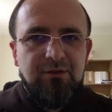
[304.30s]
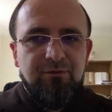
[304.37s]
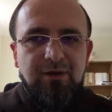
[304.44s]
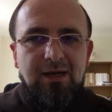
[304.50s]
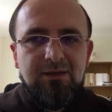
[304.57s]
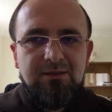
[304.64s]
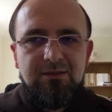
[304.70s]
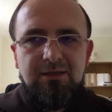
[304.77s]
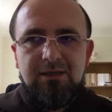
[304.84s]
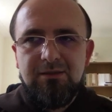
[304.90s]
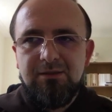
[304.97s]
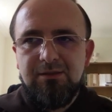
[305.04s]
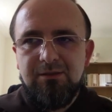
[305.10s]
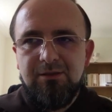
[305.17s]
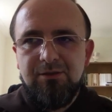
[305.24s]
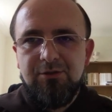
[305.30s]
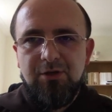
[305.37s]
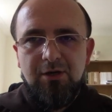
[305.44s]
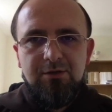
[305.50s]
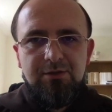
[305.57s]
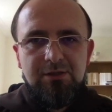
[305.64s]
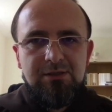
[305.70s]
fact that the
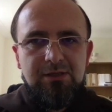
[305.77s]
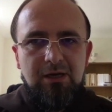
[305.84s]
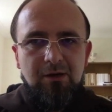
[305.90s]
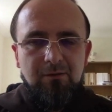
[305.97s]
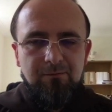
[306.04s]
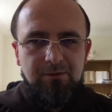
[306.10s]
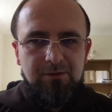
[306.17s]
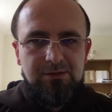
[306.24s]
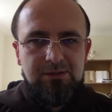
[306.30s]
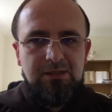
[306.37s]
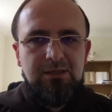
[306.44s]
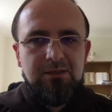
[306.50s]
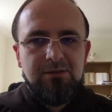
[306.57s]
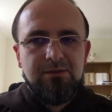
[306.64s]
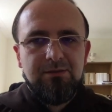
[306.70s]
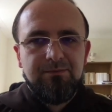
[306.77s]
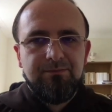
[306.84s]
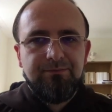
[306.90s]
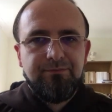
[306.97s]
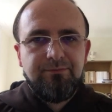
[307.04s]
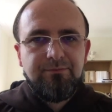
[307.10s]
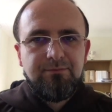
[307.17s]
church is there for sinners.
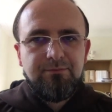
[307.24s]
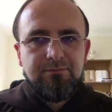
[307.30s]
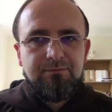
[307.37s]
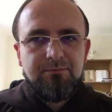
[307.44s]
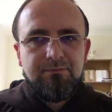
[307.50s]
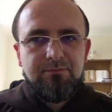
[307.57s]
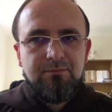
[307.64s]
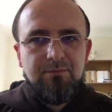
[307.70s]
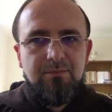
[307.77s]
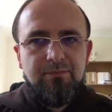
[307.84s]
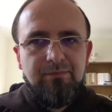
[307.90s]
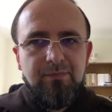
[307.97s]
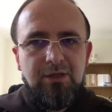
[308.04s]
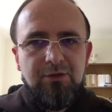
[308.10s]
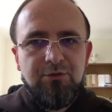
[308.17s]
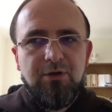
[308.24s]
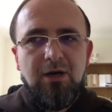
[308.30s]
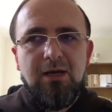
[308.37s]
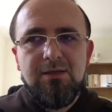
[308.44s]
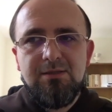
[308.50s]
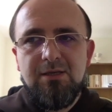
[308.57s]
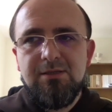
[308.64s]

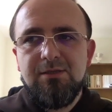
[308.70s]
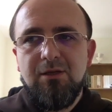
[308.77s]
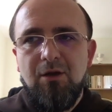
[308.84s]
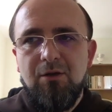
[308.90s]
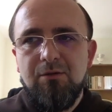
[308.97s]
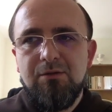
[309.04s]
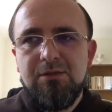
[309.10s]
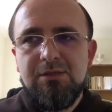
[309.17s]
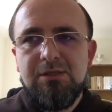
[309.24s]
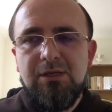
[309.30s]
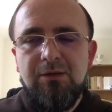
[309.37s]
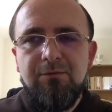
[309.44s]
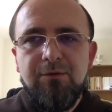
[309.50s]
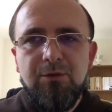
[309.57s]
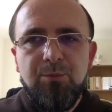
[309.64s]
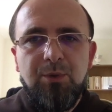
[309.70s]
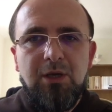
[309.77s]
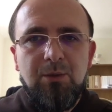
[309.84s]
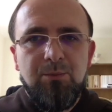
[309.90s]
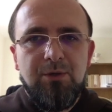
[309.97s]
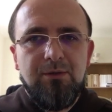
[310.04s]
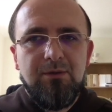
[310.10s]
Christ has called sinful
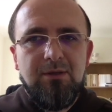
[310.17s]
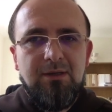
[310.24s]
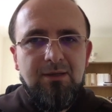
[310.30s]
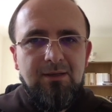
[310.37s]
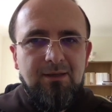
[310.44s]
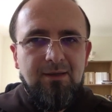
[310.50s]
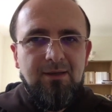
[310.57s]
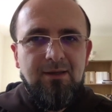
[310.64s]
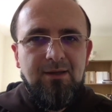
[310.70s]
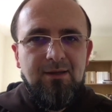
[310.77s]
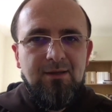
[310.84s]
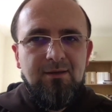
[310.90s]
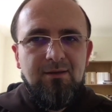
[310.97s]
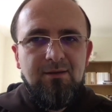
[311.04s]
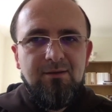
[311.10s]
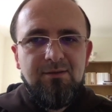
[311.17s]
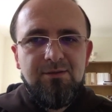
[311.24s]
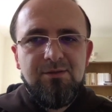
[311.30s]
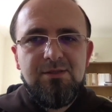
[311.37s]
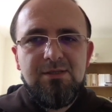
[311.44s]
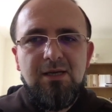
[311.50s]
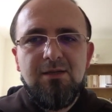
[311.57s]
people uh,
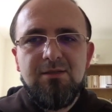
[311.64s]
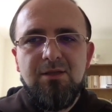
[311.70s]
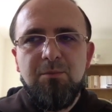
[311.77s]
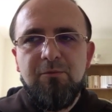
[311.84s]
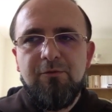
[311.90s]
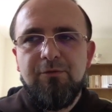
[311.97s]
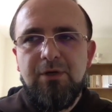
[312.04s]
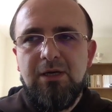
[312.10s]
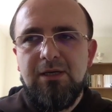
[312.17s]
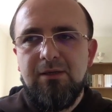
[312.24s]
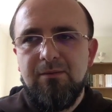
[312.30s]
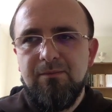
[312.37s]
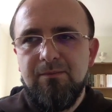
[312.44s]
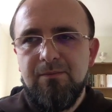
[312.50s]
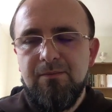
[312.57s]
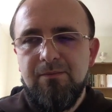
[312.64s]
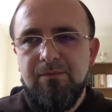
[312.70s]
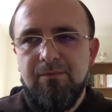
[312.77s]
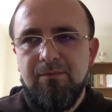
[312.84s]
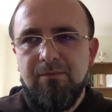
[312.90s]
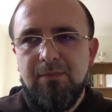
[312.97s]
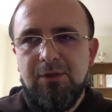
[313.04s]
to set them free,
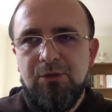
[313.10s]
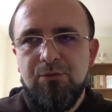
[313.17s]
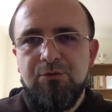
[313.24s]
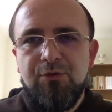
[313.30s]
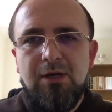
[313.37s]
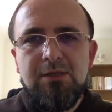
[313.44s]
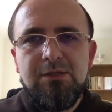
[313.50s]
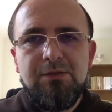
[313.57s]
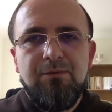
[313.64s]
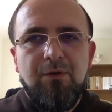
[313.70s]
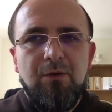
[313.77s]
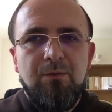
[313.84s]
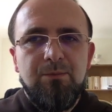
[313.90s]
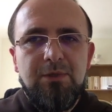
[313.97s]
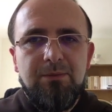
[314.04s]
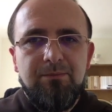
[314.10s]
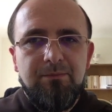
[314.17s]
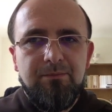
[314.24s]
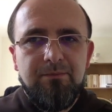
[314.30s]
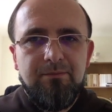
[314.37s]
to transform them.